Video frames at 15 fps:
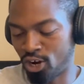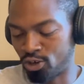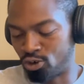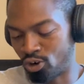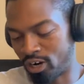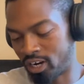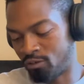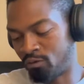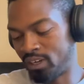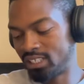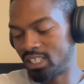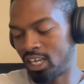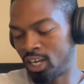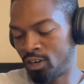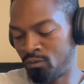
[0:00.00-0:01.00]
During a
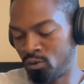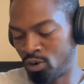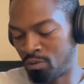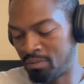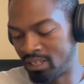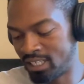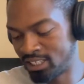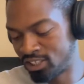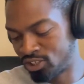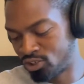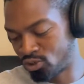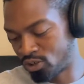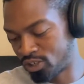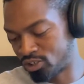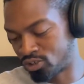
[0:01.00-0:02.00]
recent interview on Melissa
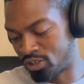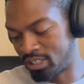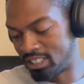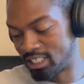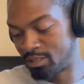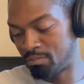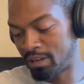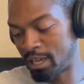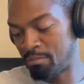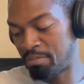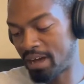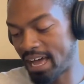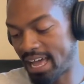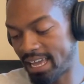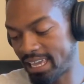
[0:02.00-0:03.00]
George on Display
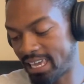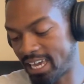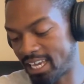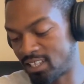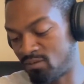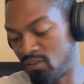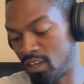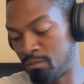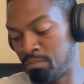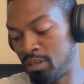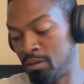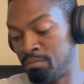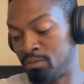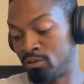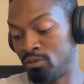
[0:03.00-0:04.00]
Podcast via
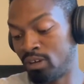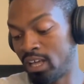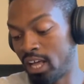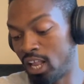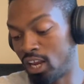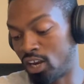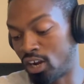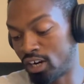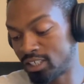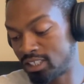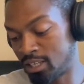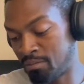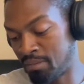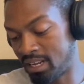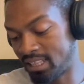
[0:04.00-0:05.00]
People, Larsa
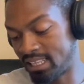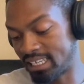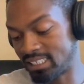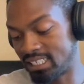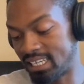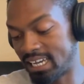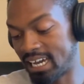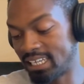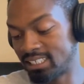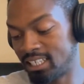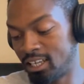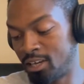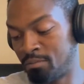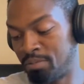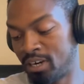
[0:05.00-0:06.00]
admitted that she
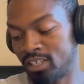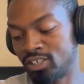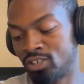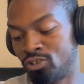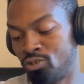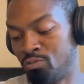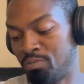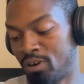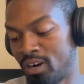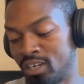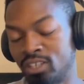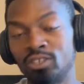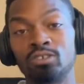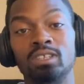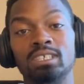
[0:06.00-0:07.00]
constantly compares her new partner
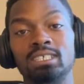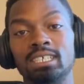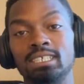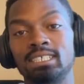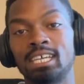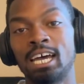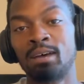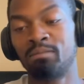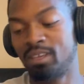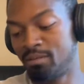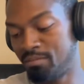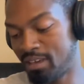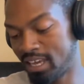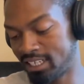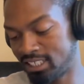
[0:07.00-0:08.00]
to the six-time
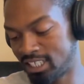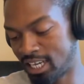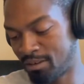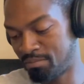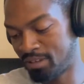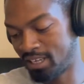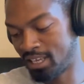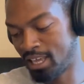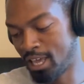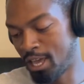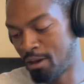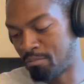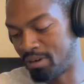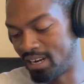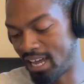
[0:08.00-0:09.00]
NBA champion,
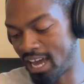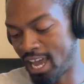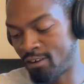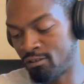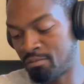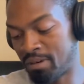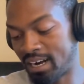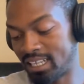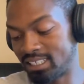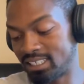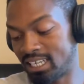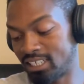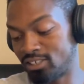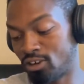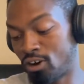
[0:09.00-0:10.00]
but not everybody
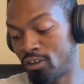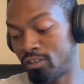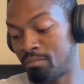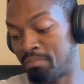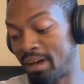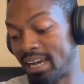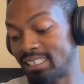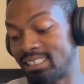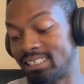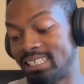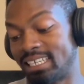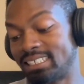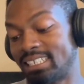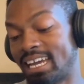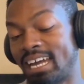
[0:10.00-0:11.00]
checks all the boxes
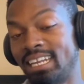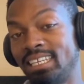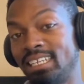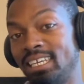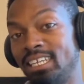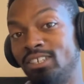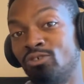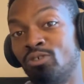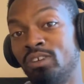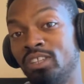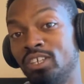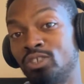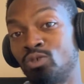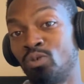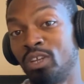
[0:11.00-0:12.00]
that Scottie did during
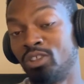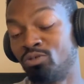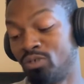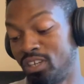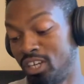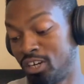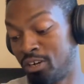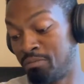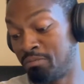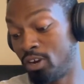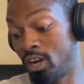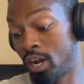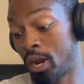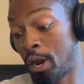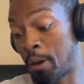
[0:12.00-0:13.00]
their 23-year
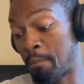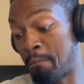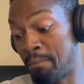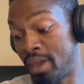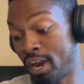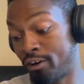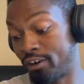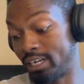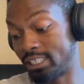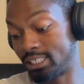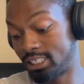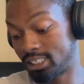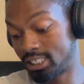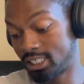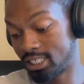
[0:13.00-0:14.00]
marriage.